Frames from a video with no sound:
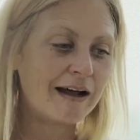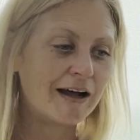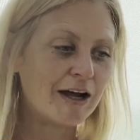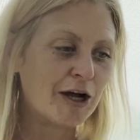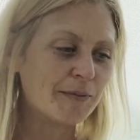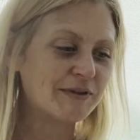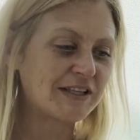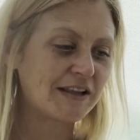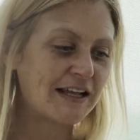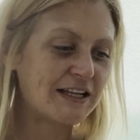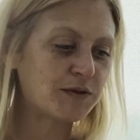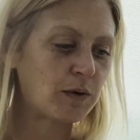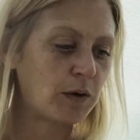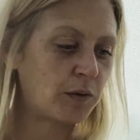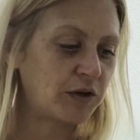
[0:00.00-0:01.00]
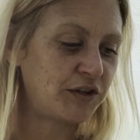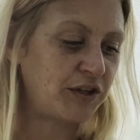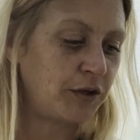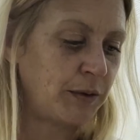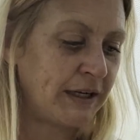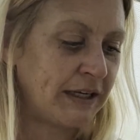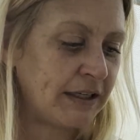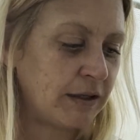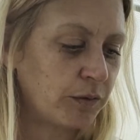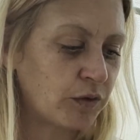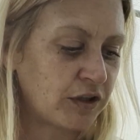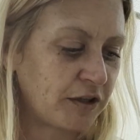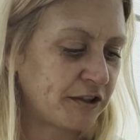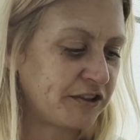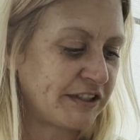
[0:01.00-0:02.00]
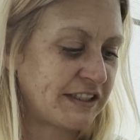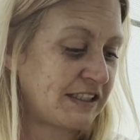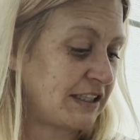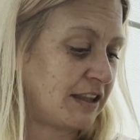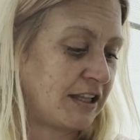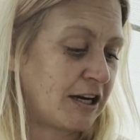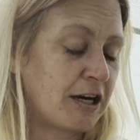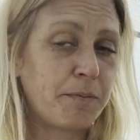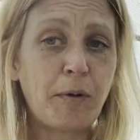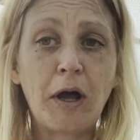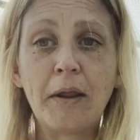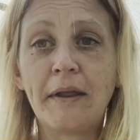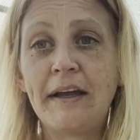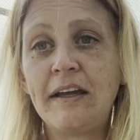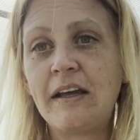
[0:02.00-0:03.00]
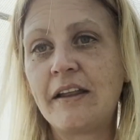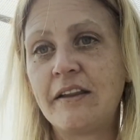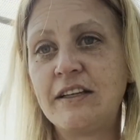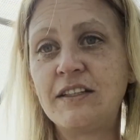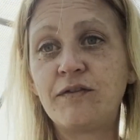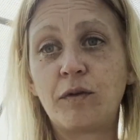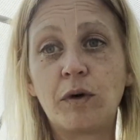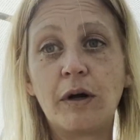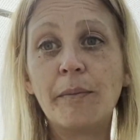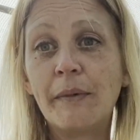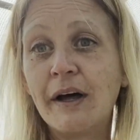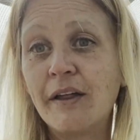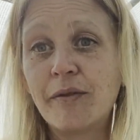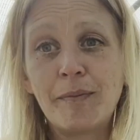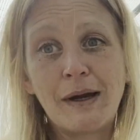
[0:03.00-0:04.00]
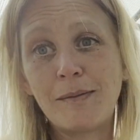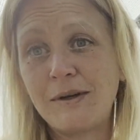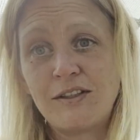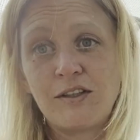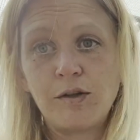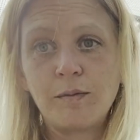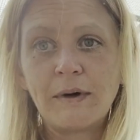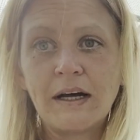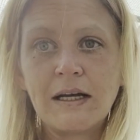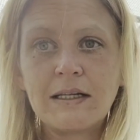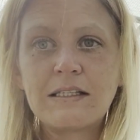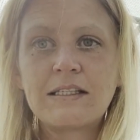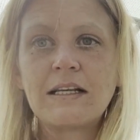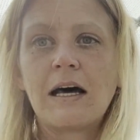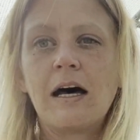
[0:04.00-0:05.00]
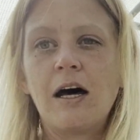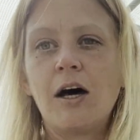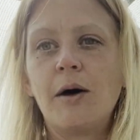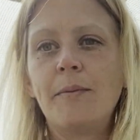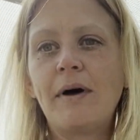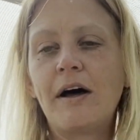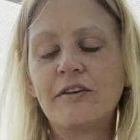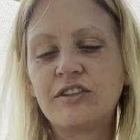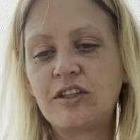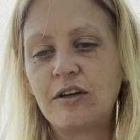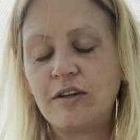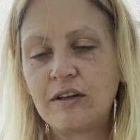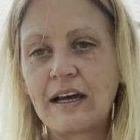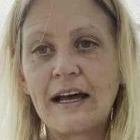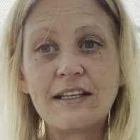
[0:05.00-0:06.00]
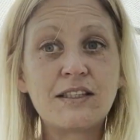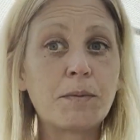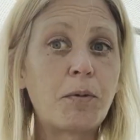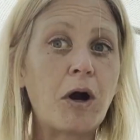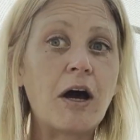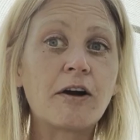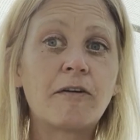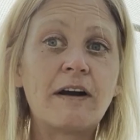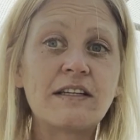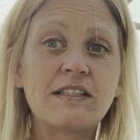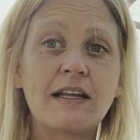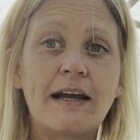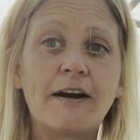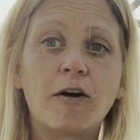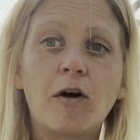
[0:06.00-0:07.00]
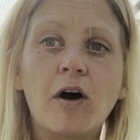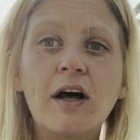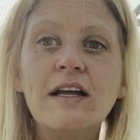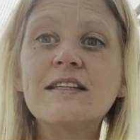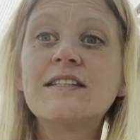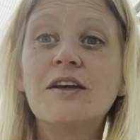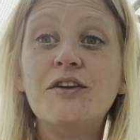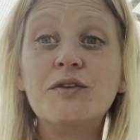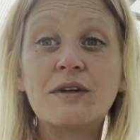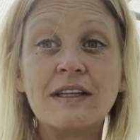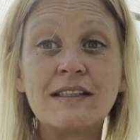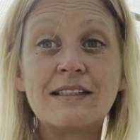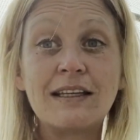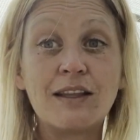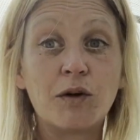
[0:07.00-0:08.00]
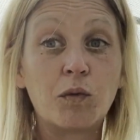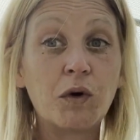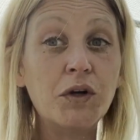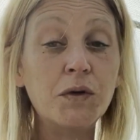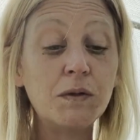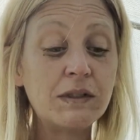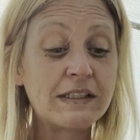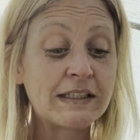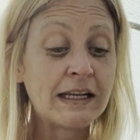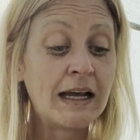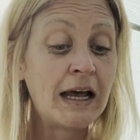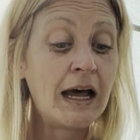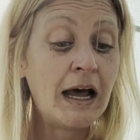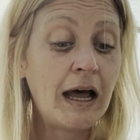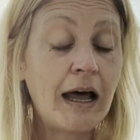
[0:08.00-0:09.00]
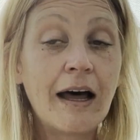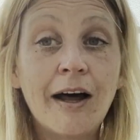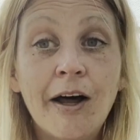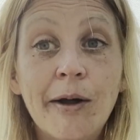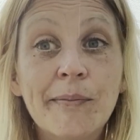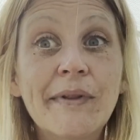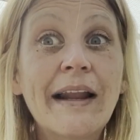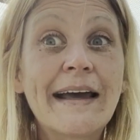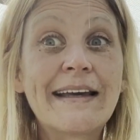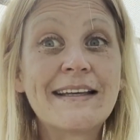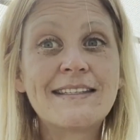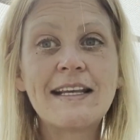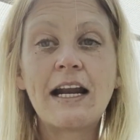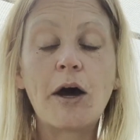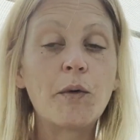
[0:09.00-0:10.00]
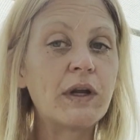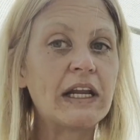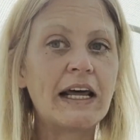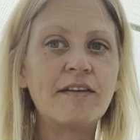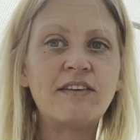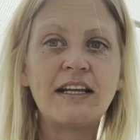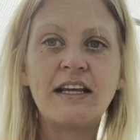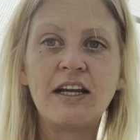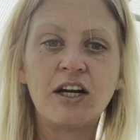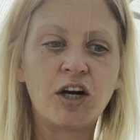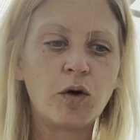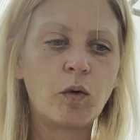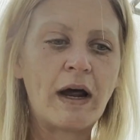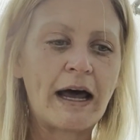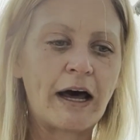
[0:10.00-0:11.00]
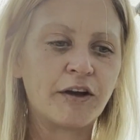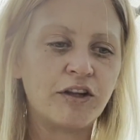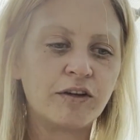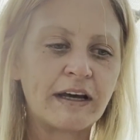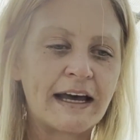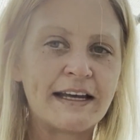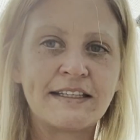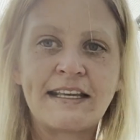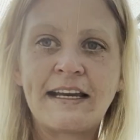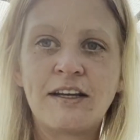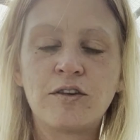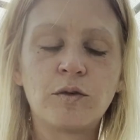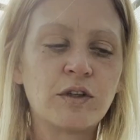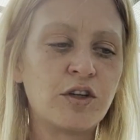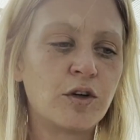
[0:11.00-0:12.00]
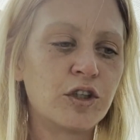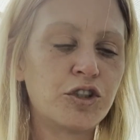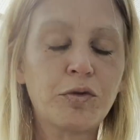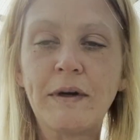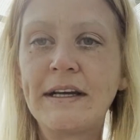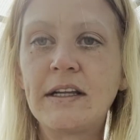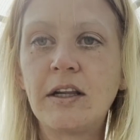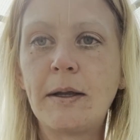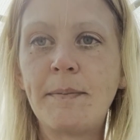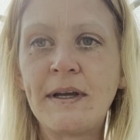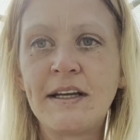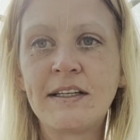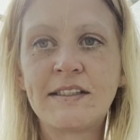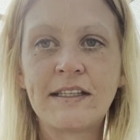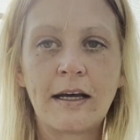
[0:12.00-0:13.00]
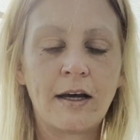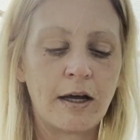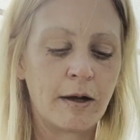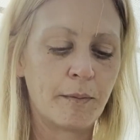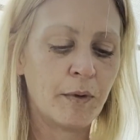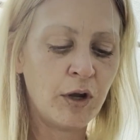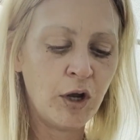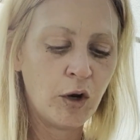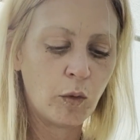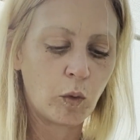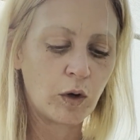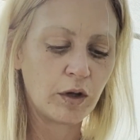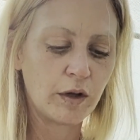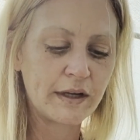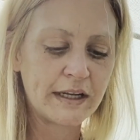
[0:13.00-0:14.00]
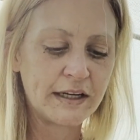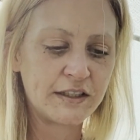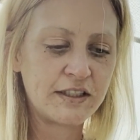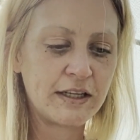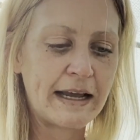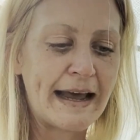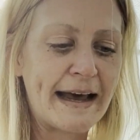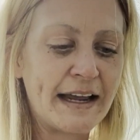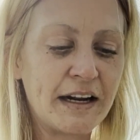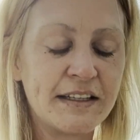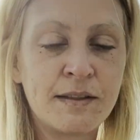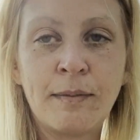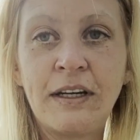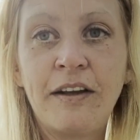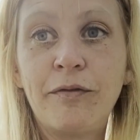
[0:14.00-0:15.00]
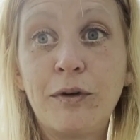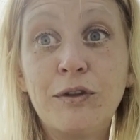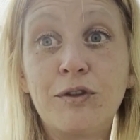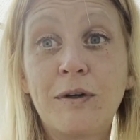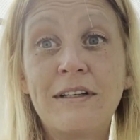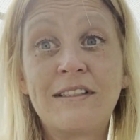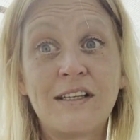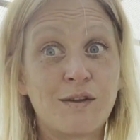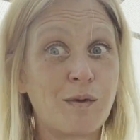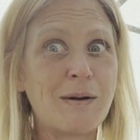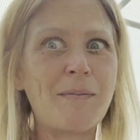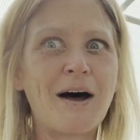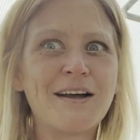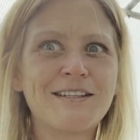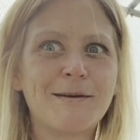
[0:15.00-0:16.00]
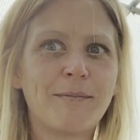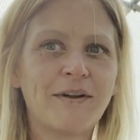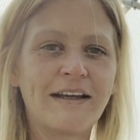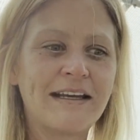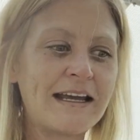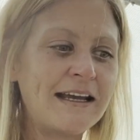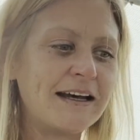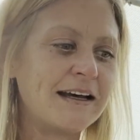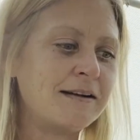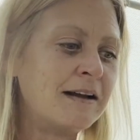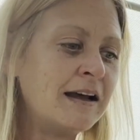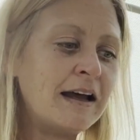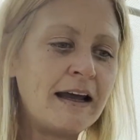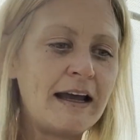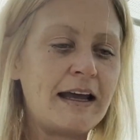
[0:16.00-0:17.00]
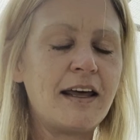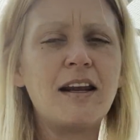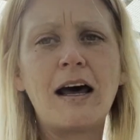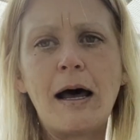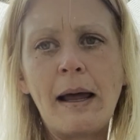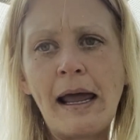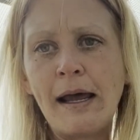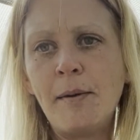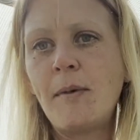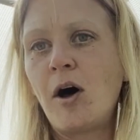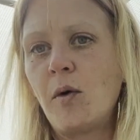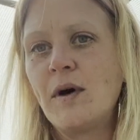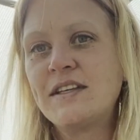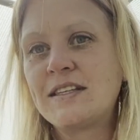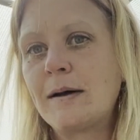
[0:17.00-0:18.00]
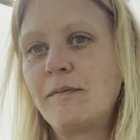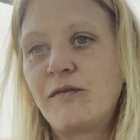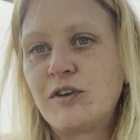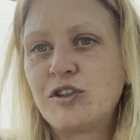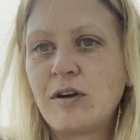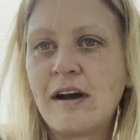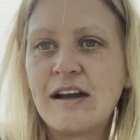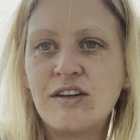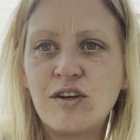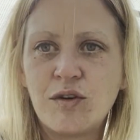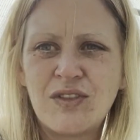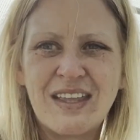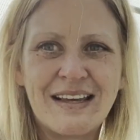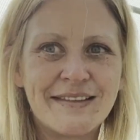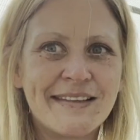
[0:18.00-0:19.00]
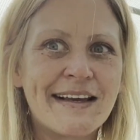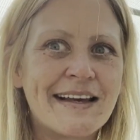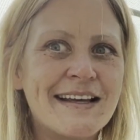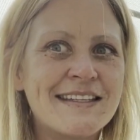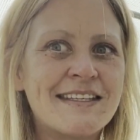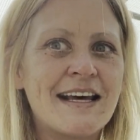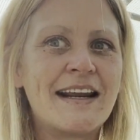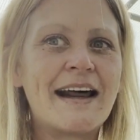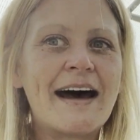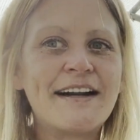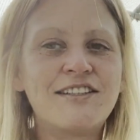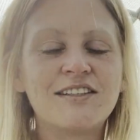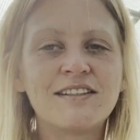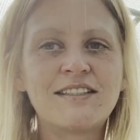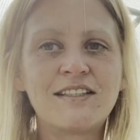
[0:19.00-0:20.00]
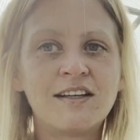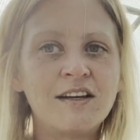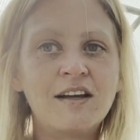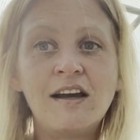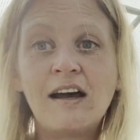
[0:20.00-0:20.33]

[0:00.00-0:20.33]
Um, so that's what we're doing. They're just sit there probably at least for a month, maybe two months. Um, I'll show you guys the progress later on so you can see the roots. Um, like I said, I would love to hear how you guys handle your tree clippings. Um, we're looking to add as many fruit trees as we possibly can. And I am always up for trying new things. Like I said, I just...